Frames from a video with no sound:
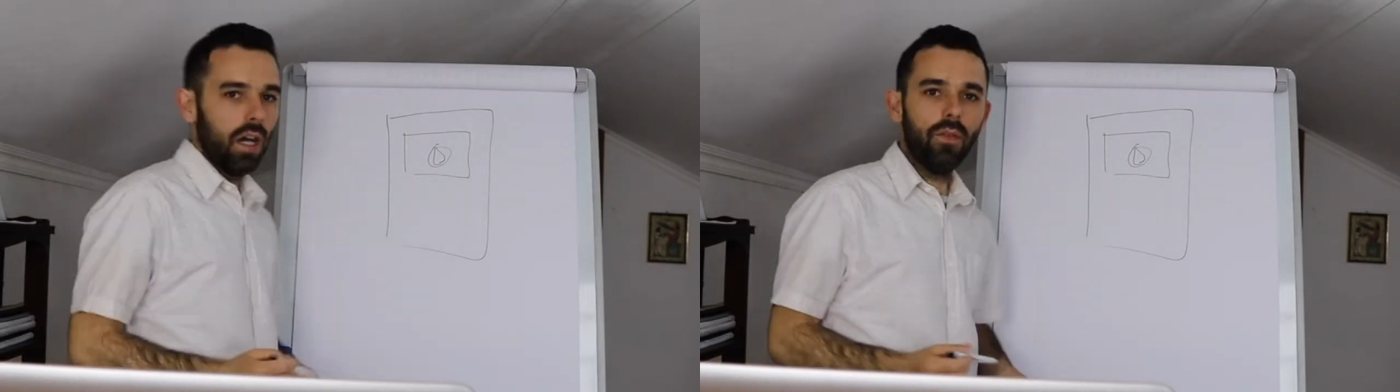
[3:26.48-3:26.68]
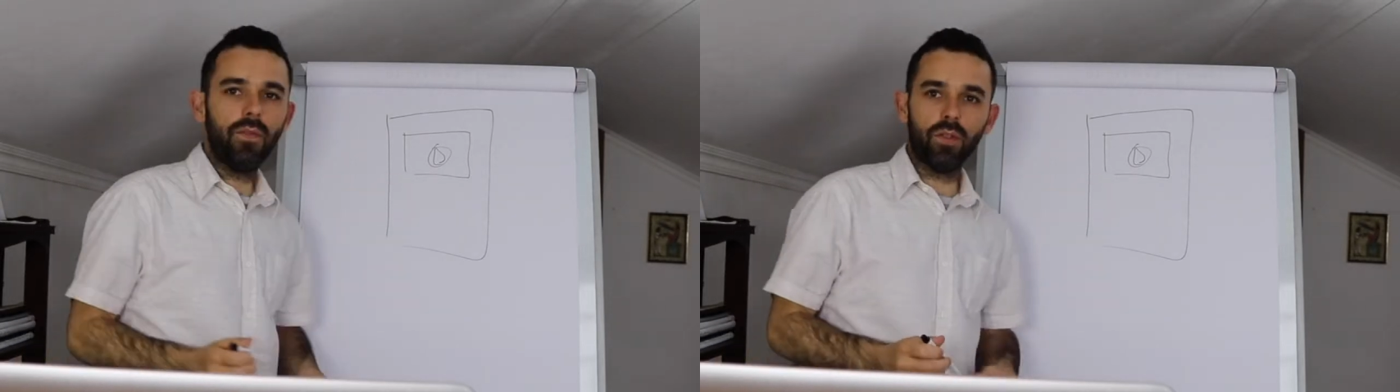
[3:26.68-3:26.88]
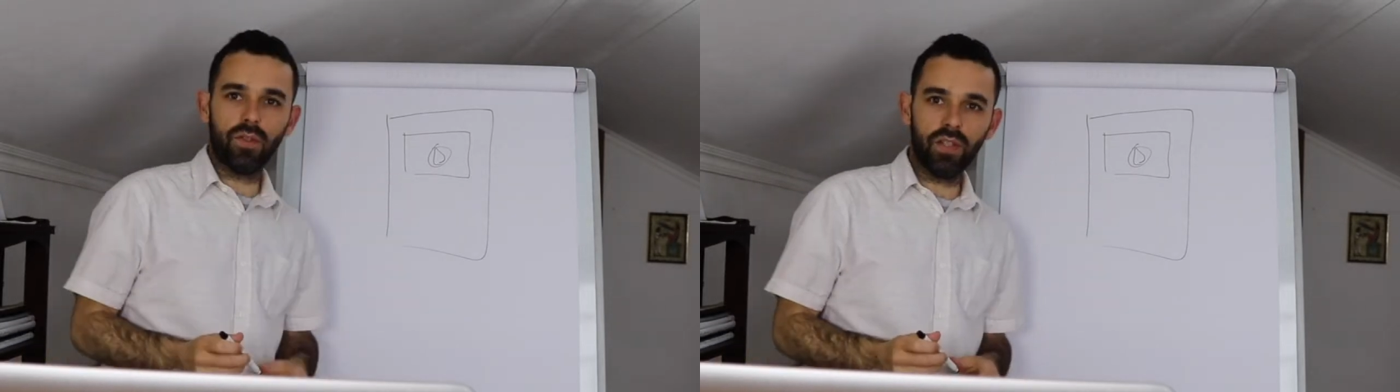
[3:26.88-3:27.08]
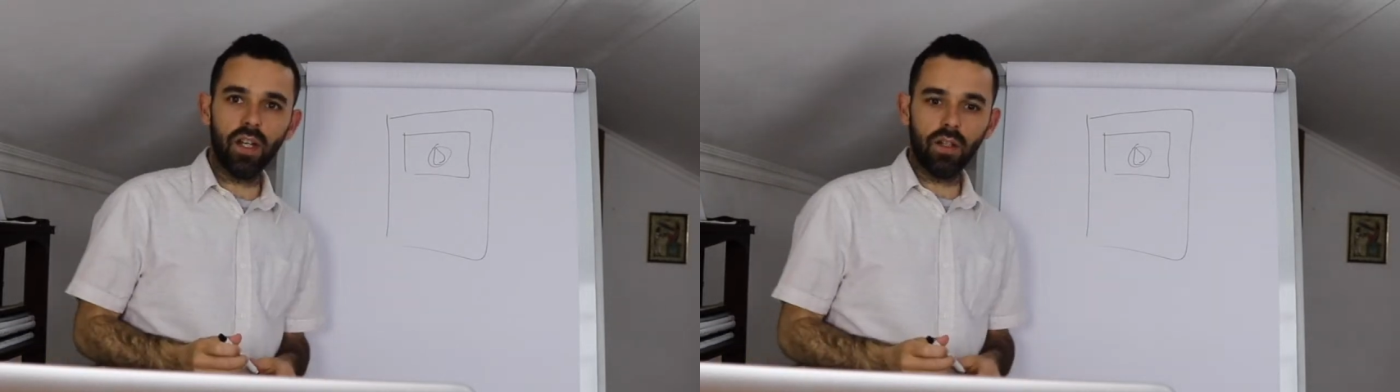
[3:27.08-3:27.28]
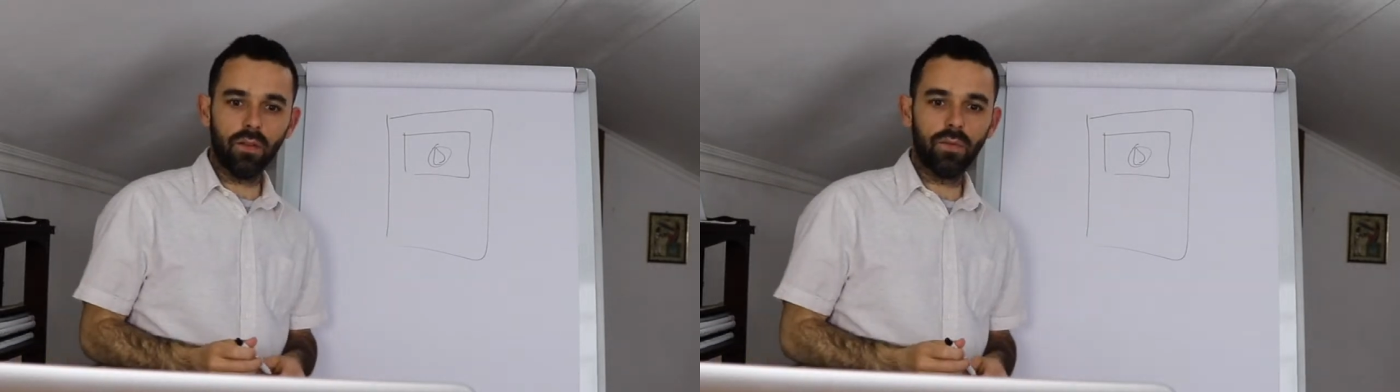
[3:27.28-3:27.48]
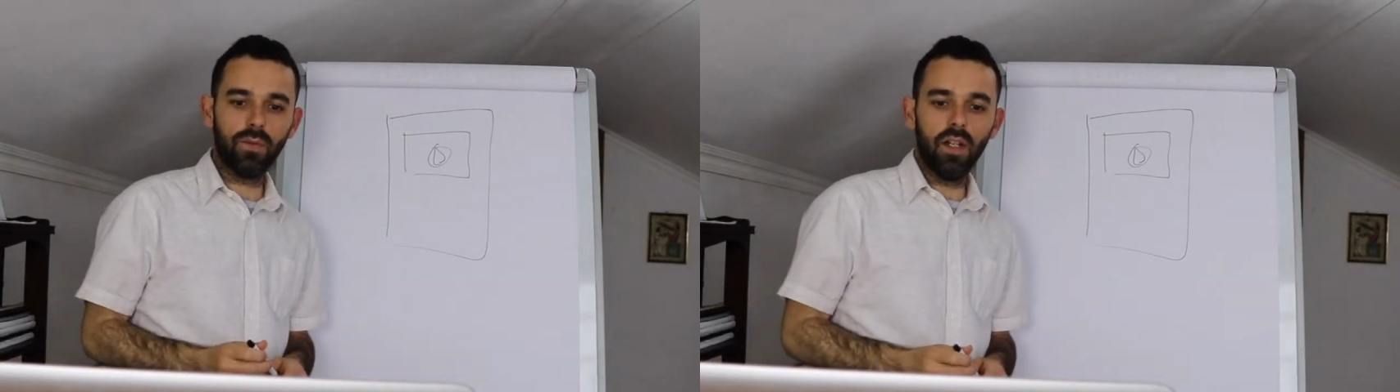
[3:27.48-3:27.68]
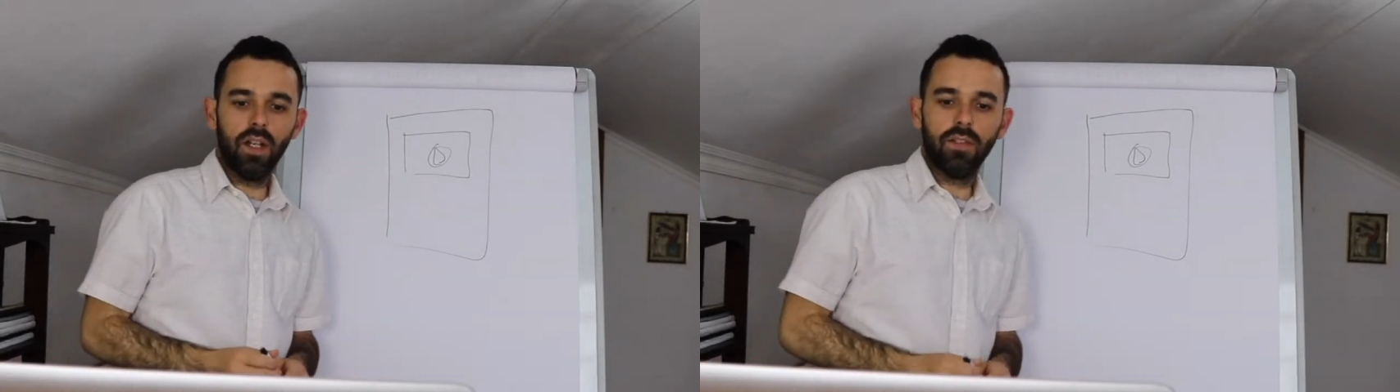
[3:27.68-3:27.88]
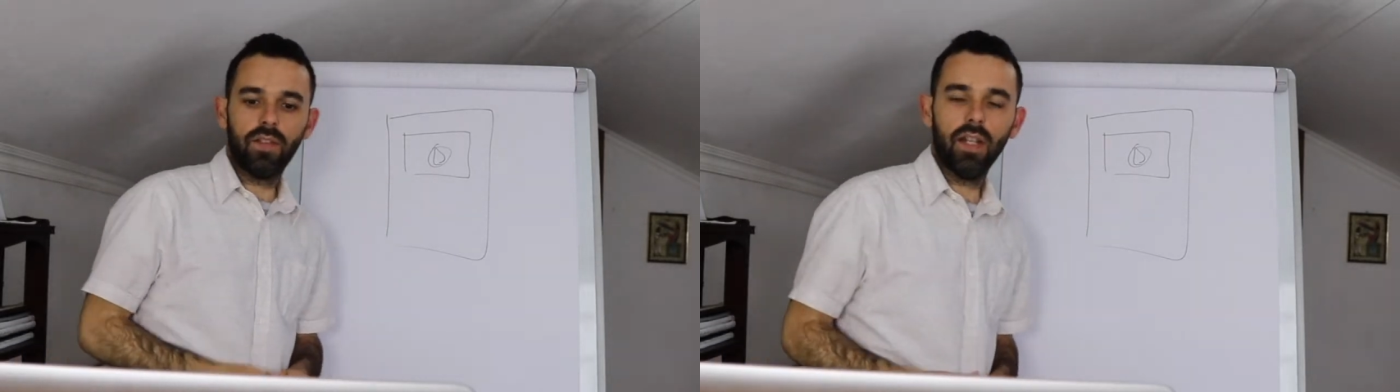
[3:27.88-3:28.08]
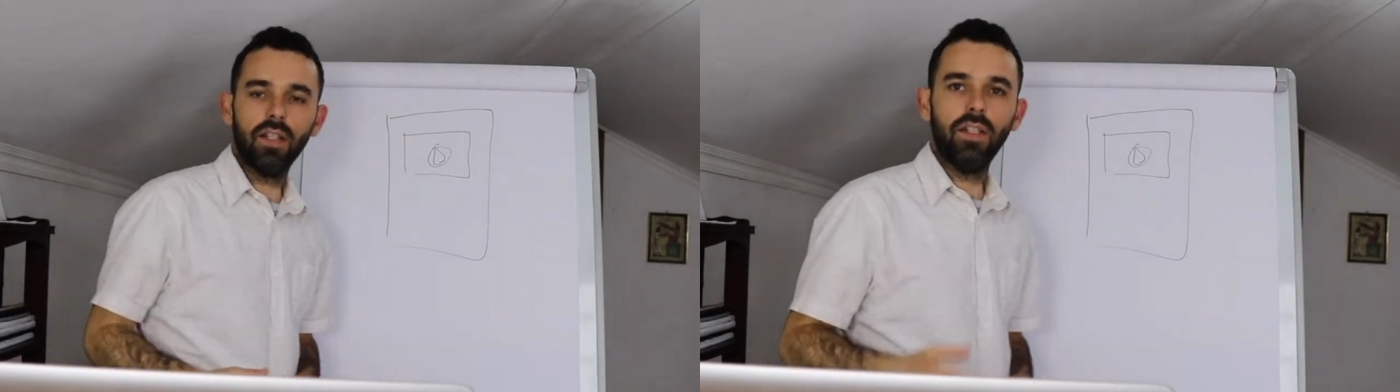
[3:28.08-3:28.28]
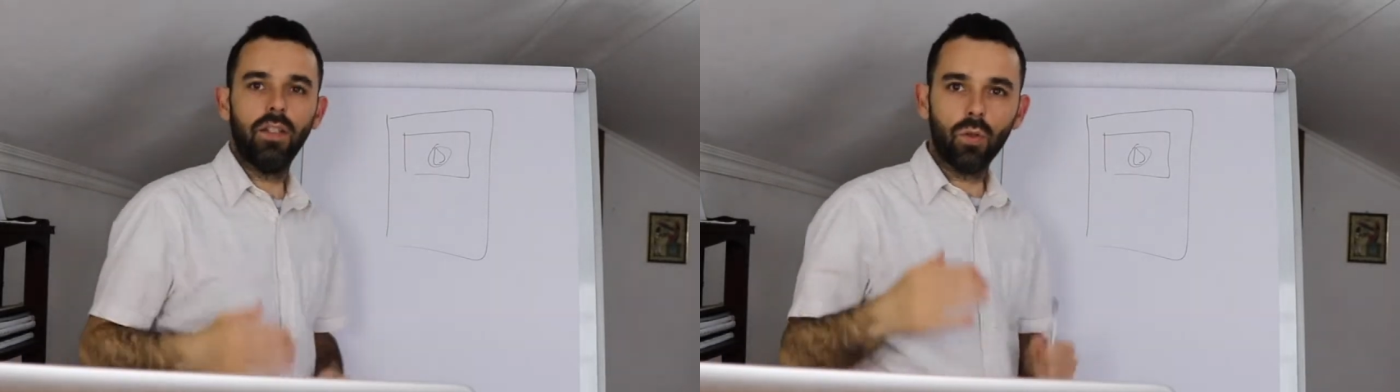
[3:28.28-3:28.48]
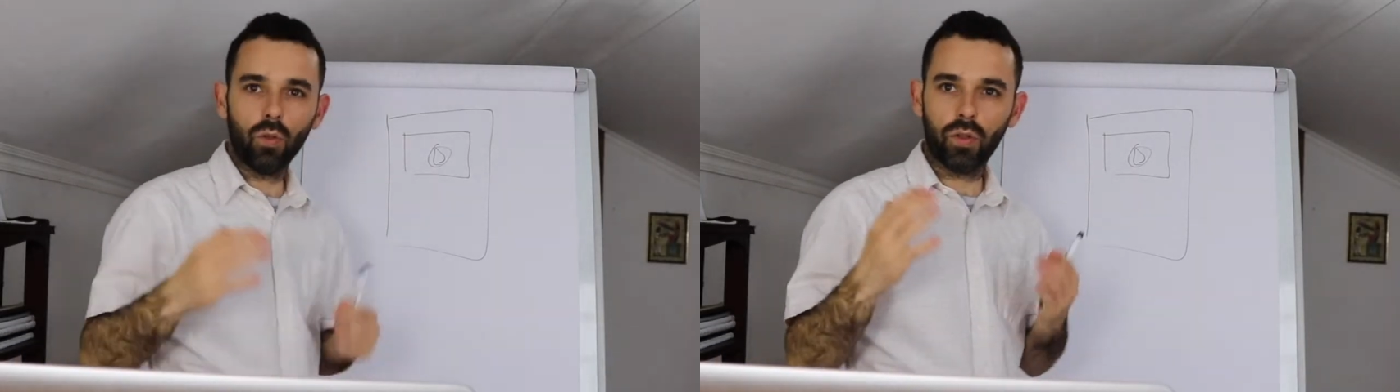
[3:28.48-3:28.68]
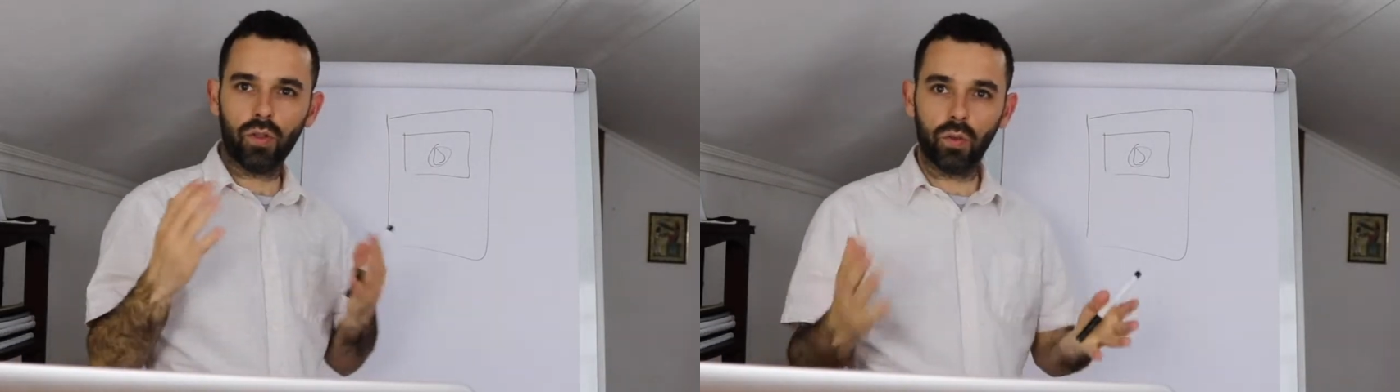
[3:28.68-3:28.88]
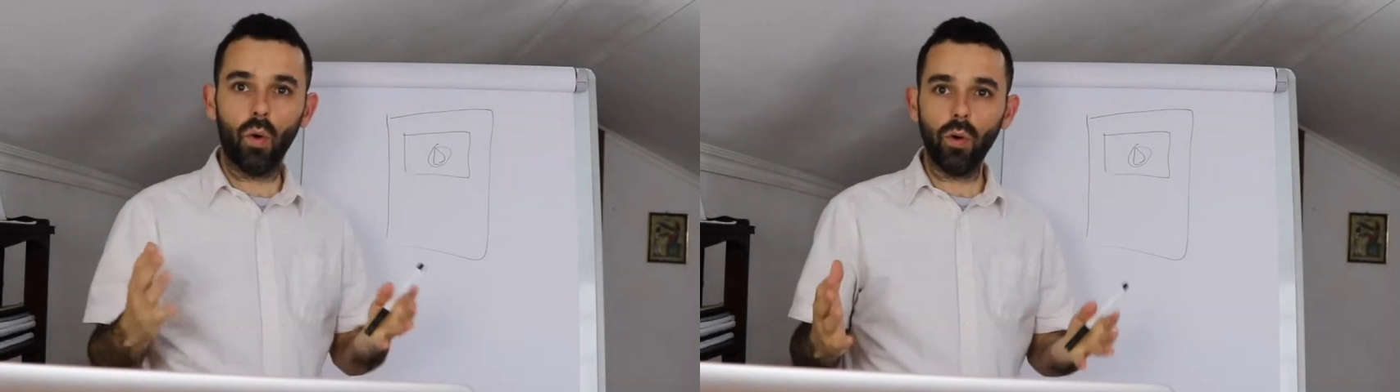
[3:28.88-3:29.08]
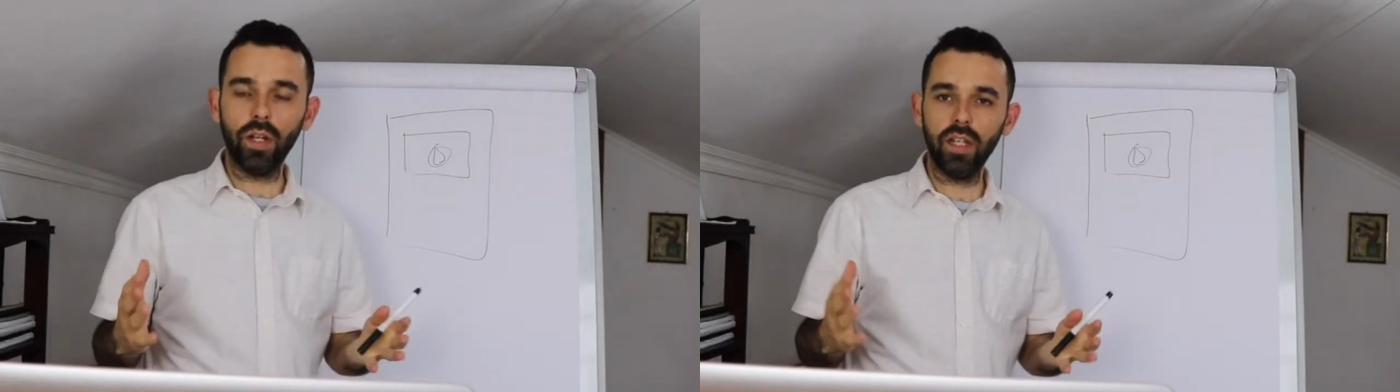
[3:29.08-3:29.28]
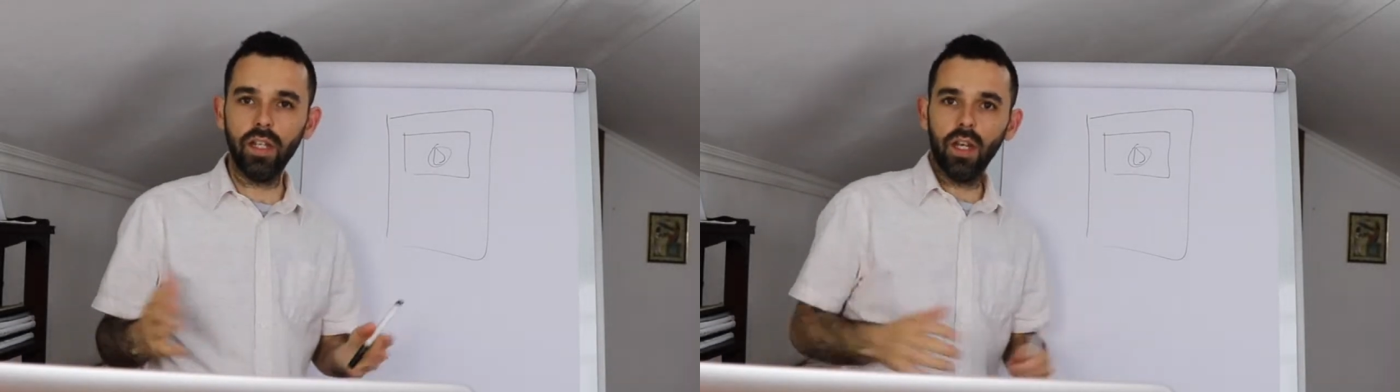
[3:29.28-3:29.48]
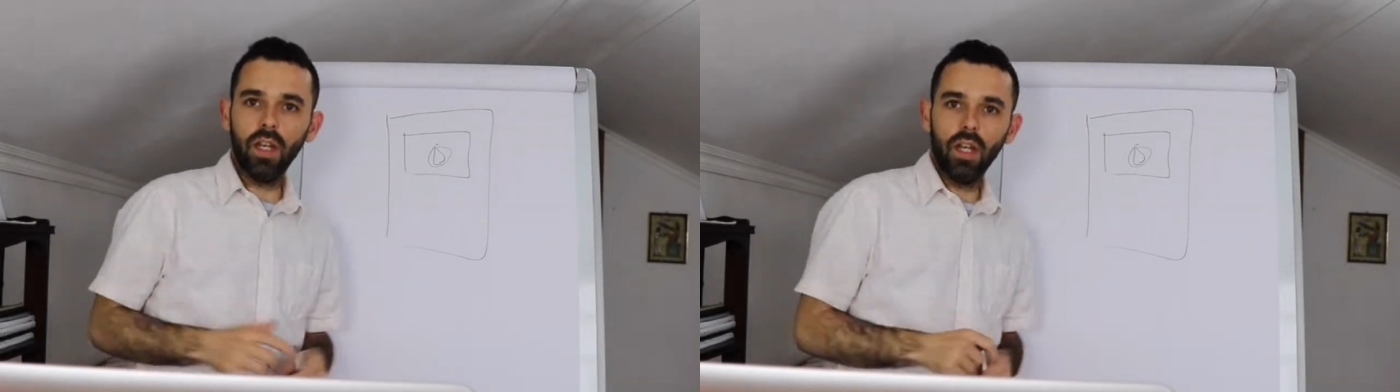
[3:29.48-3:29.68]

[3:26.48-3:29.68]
of yourself telling your story.